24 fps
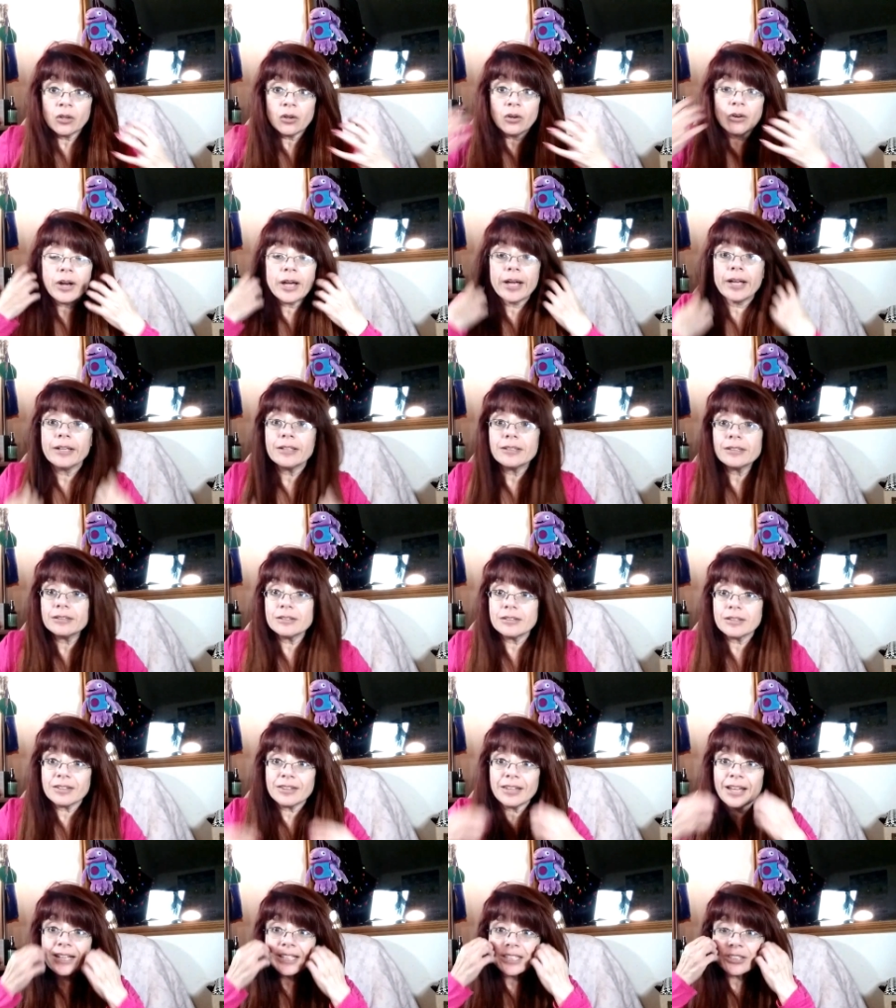All right.
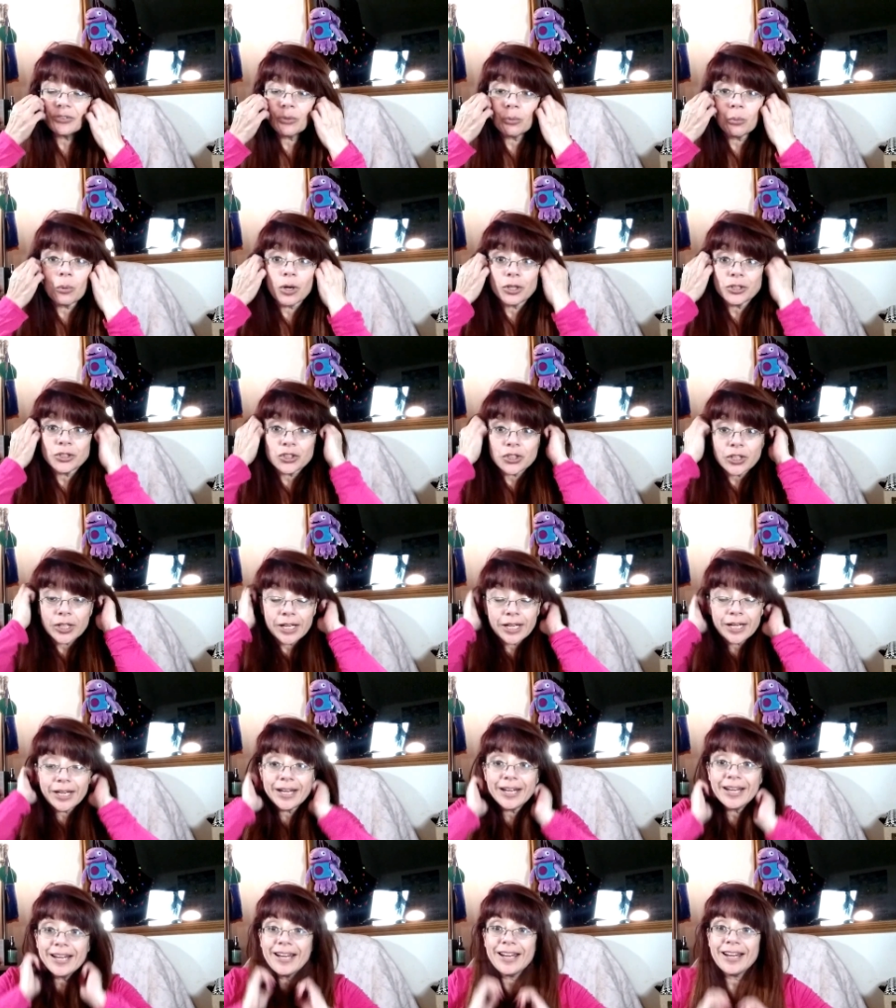Thanks for
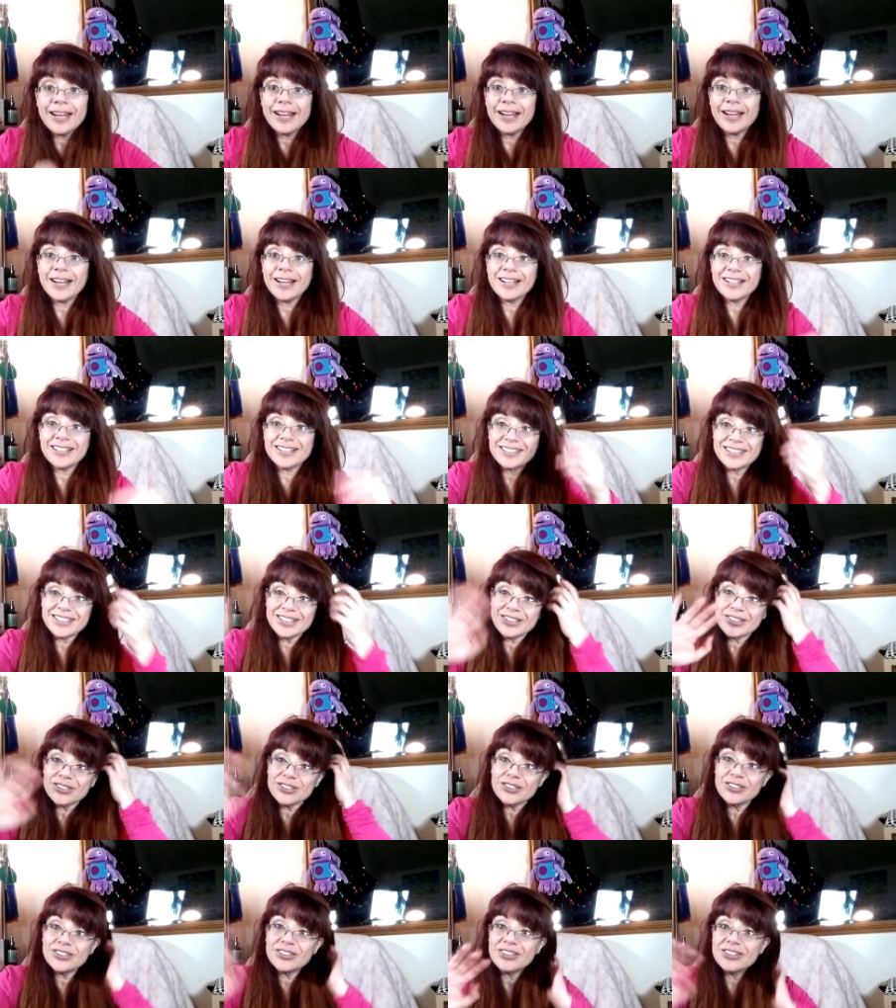watching. See you
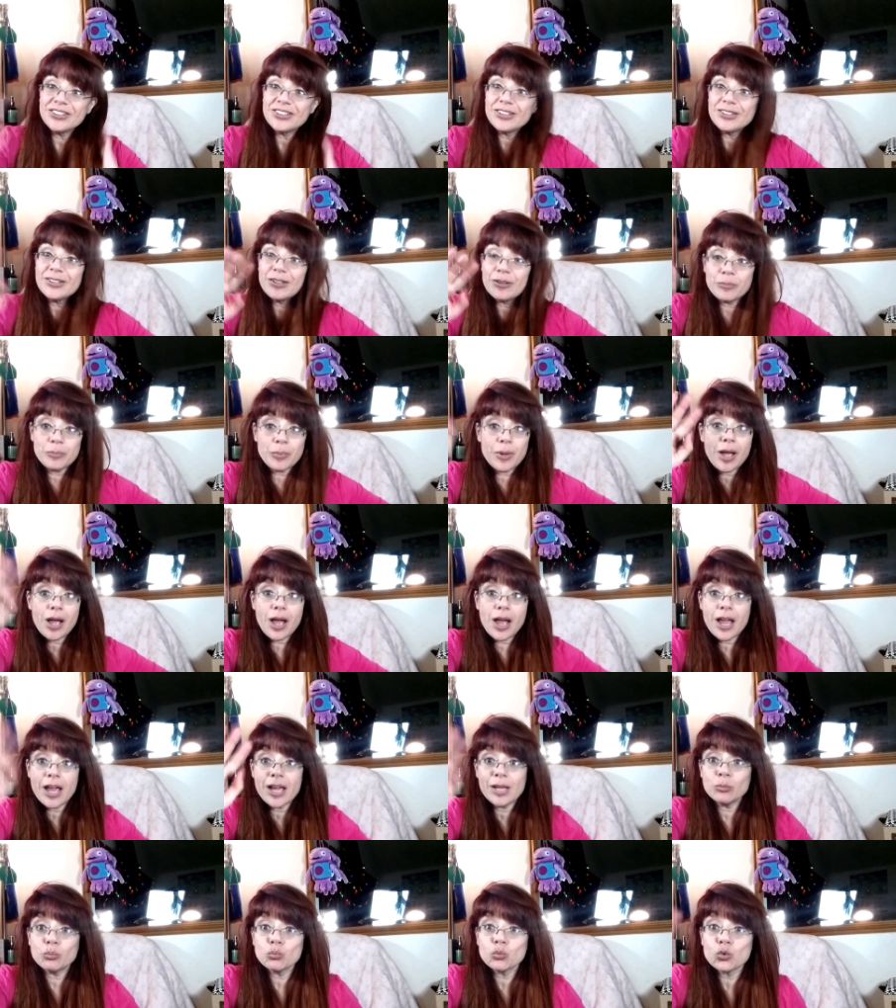soon.
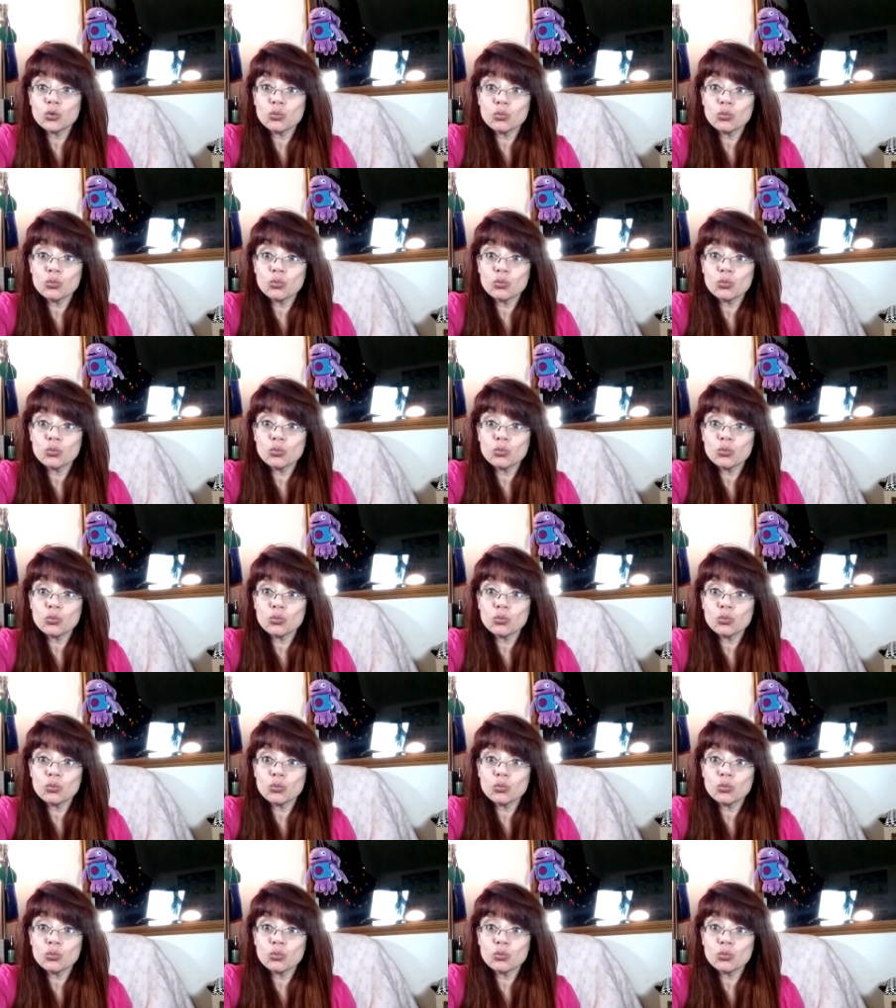Bye.